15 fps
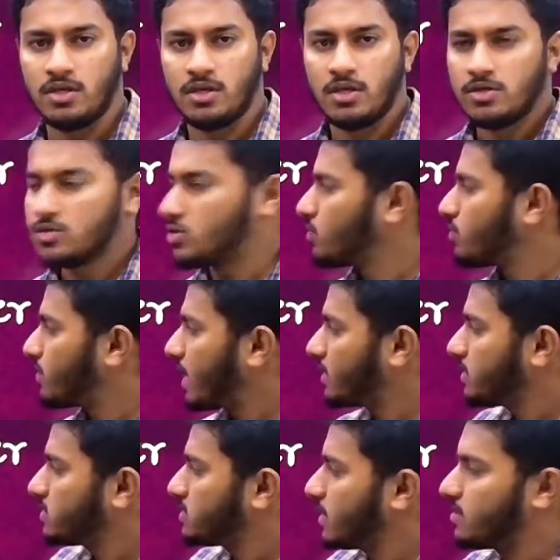So
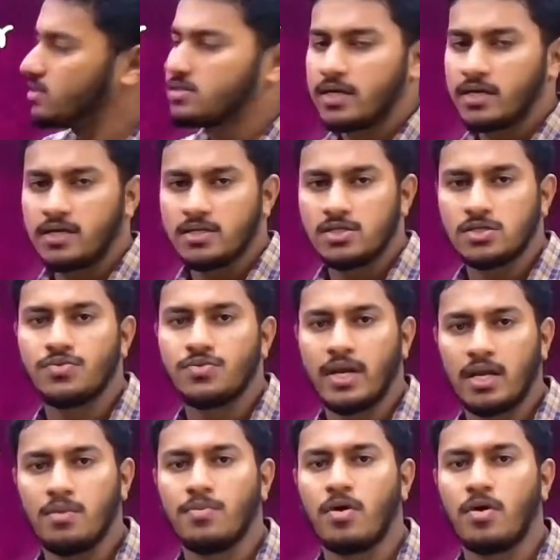writing sender's address is very
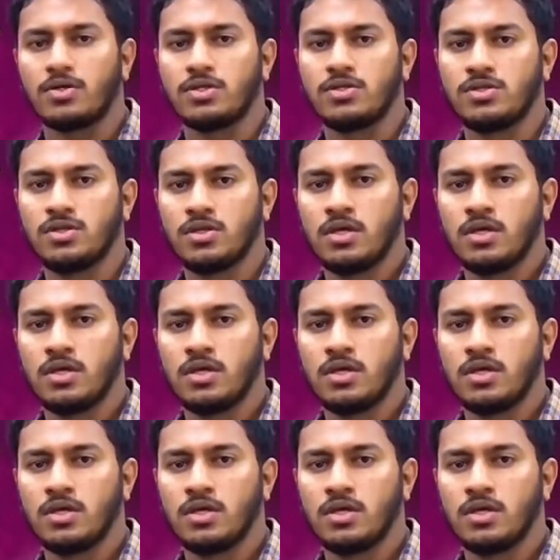important,